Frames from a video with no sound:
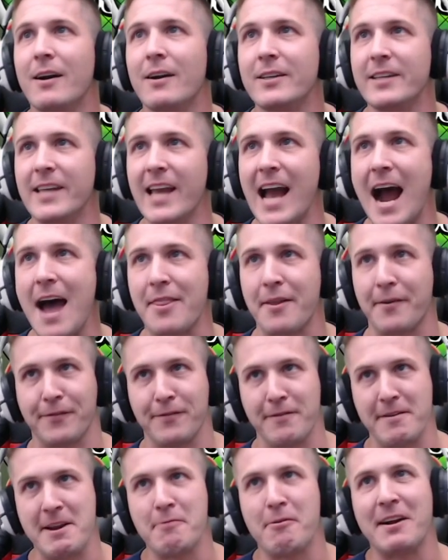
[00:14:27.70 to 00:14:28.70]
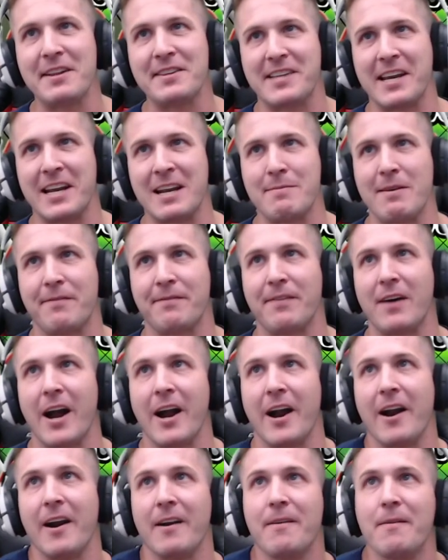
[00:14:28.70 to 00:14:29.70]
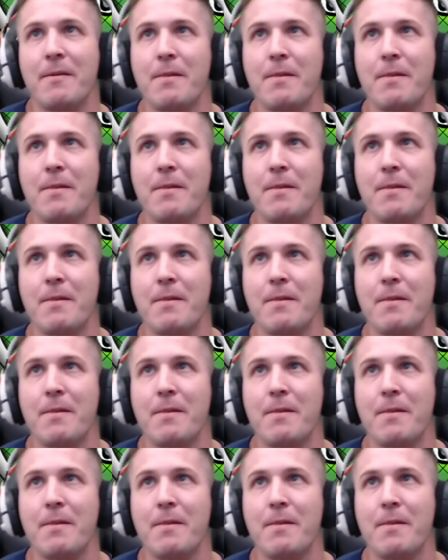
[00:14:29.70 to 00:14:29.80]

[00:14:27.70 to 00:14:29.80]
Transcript: Yeah, the free one's going to be fire.